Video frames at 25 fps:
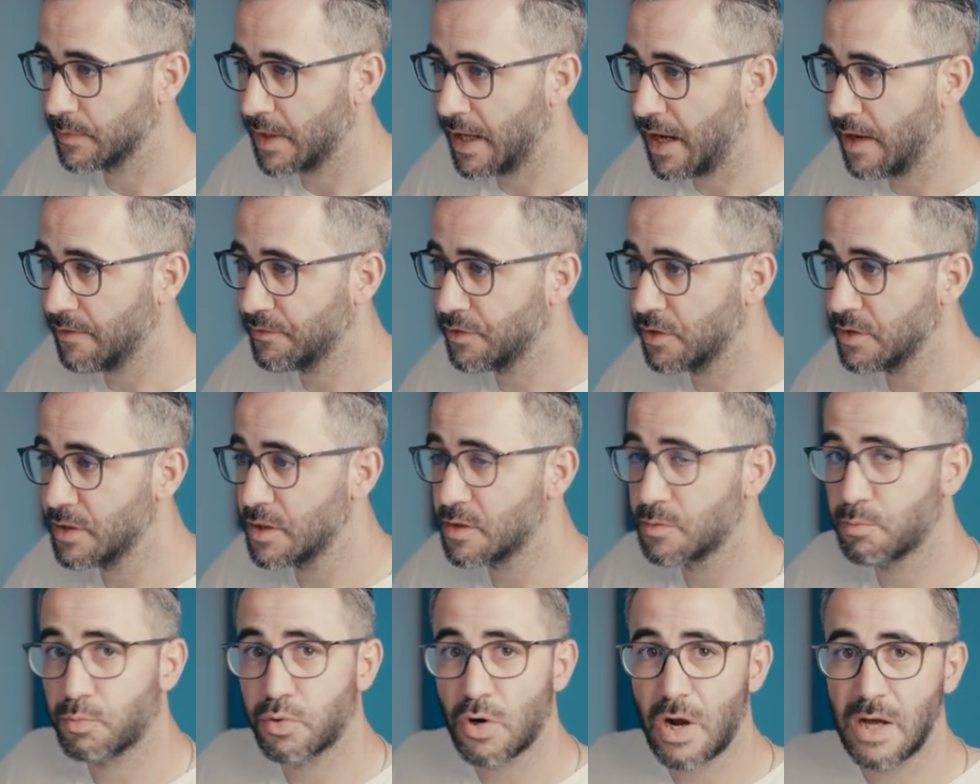After
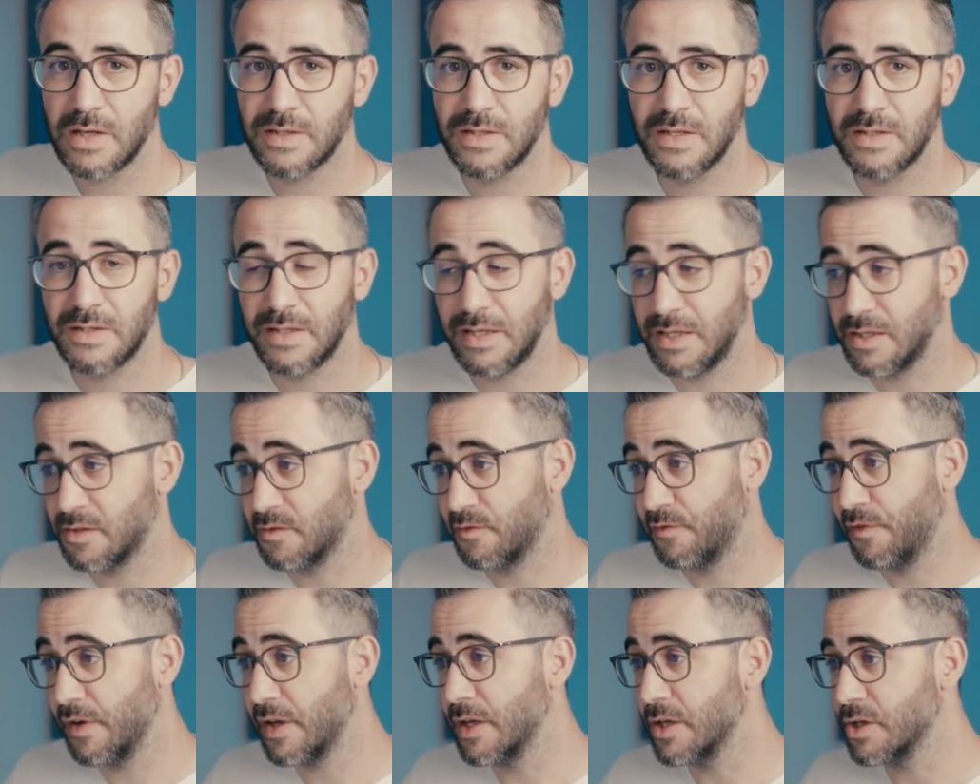this process is
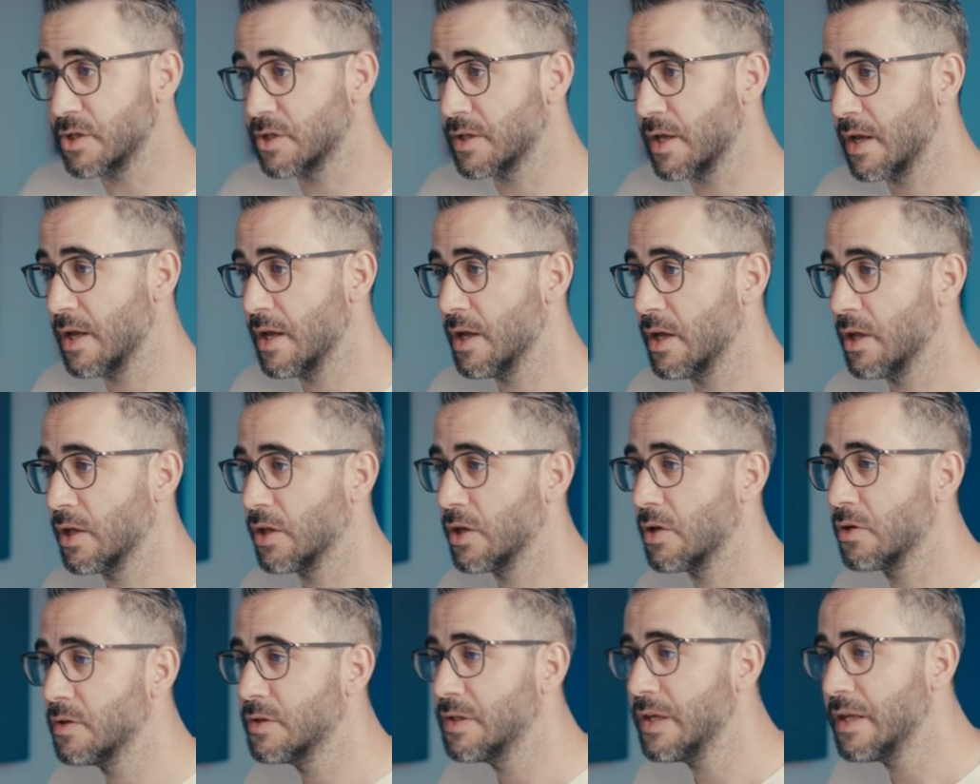finished,
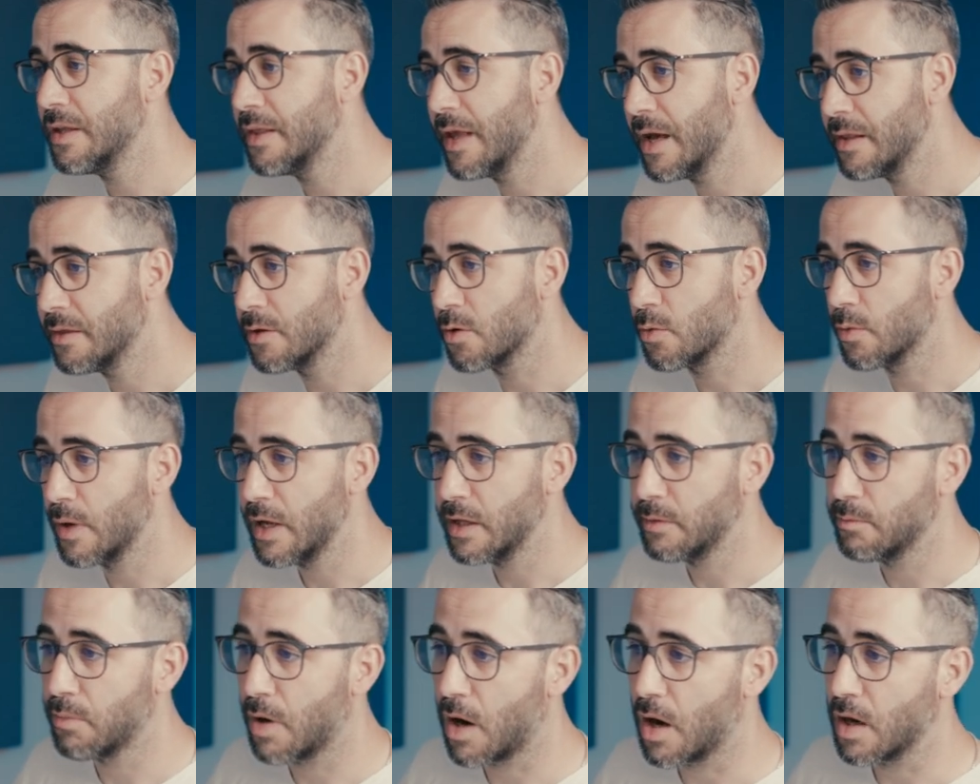you'll see that the
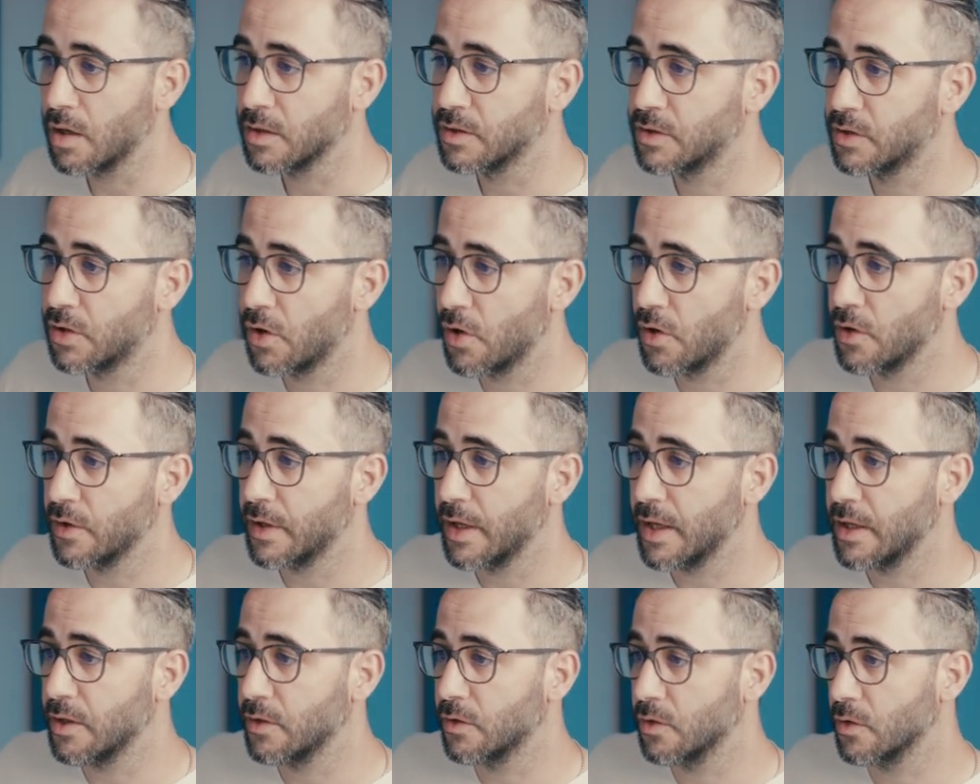red bar turned
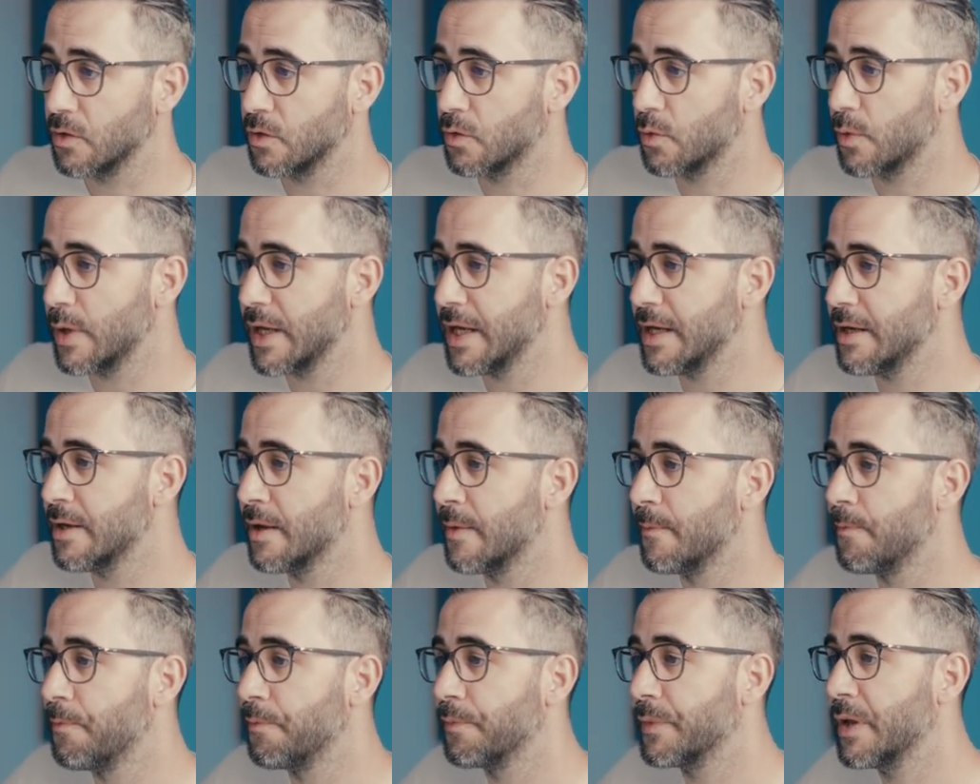into green
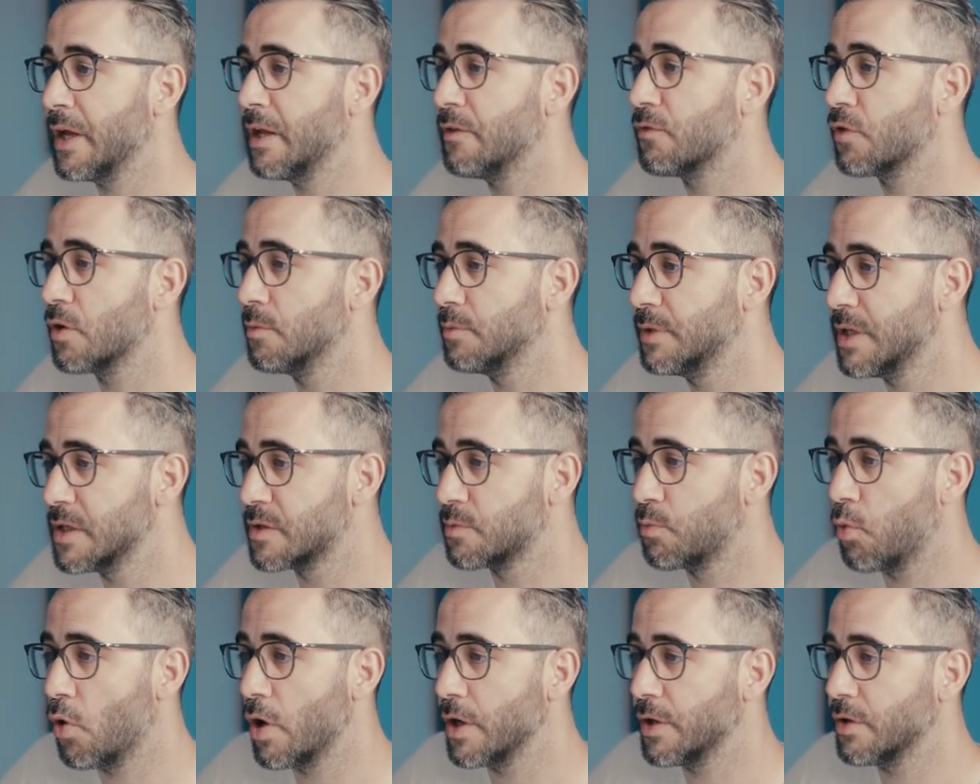and from this
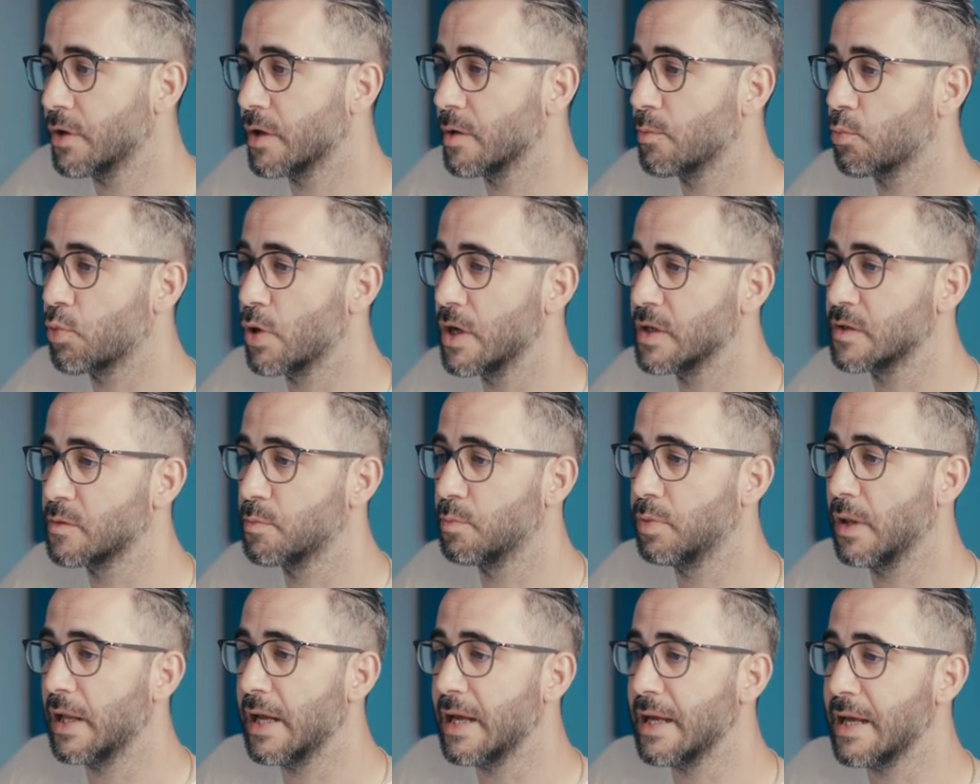point you can press
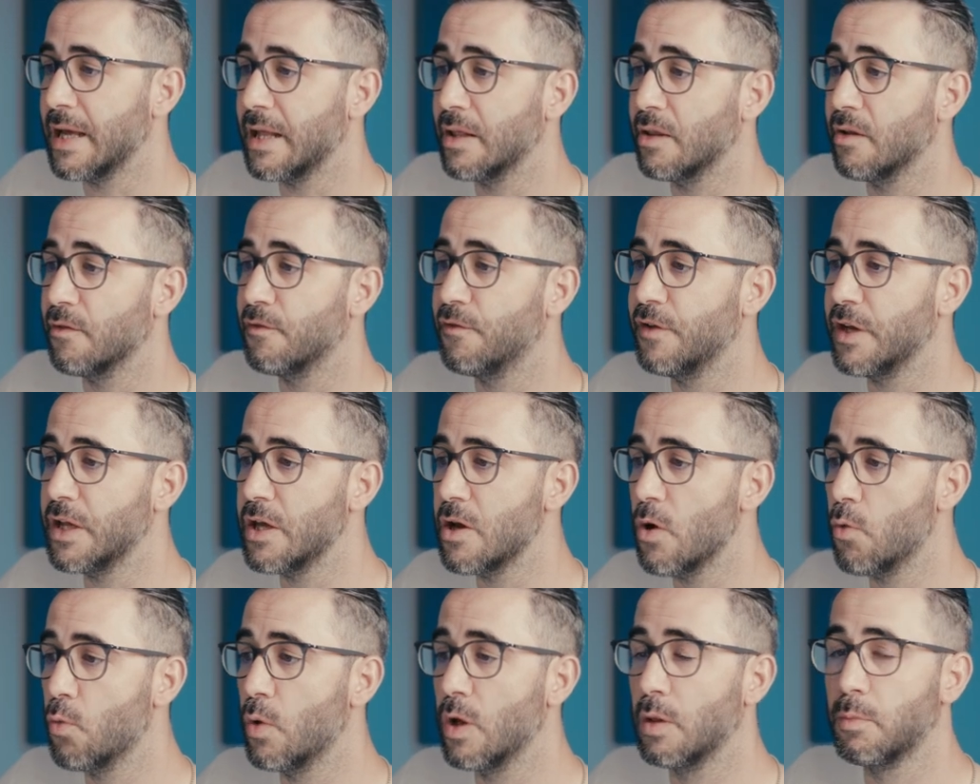play and the
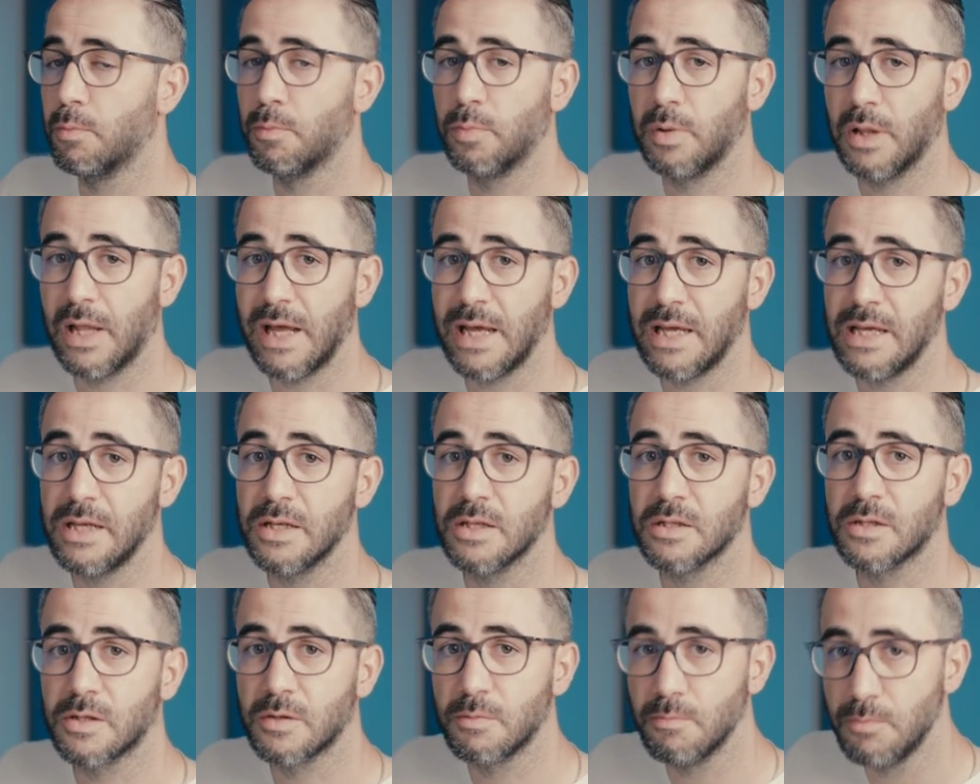video will play
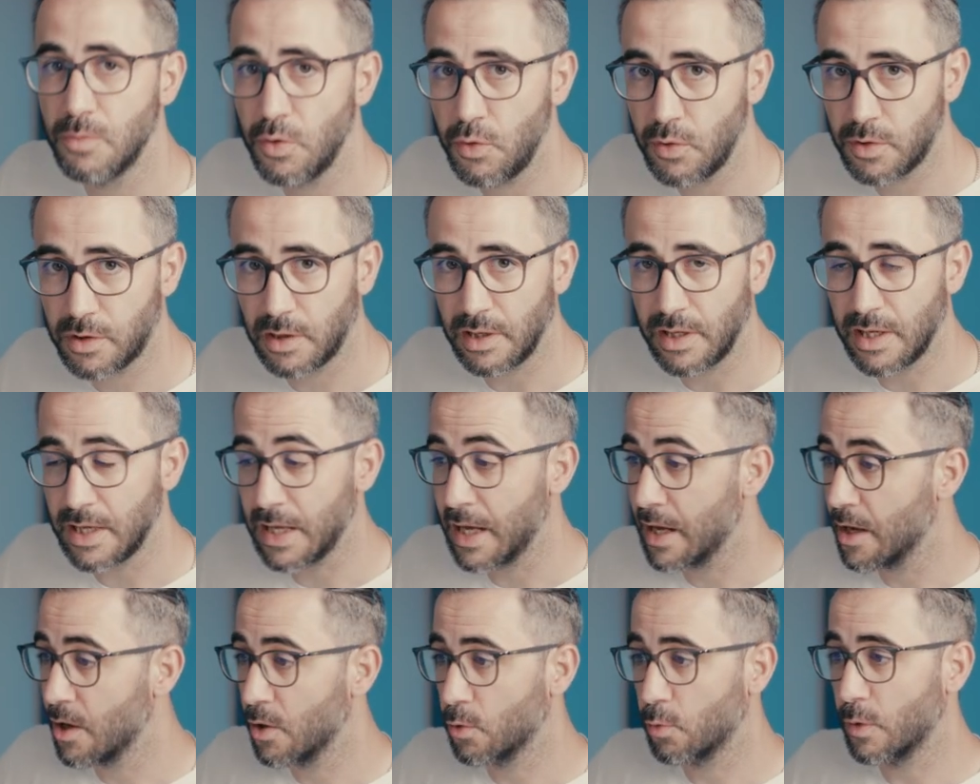smoothly
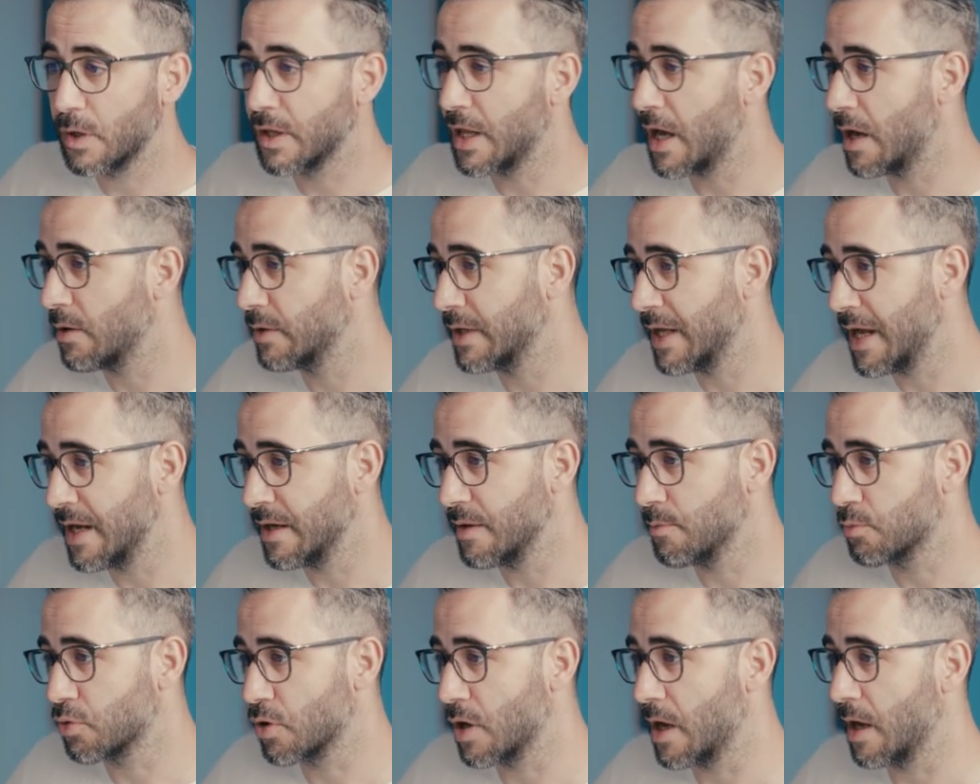without
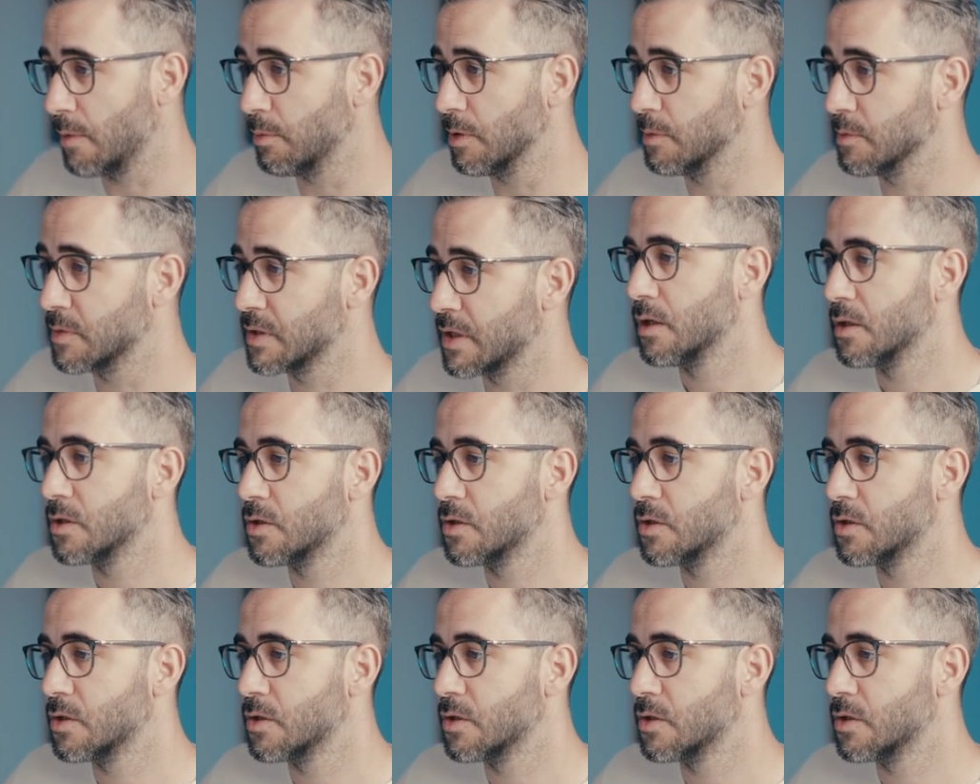any problems.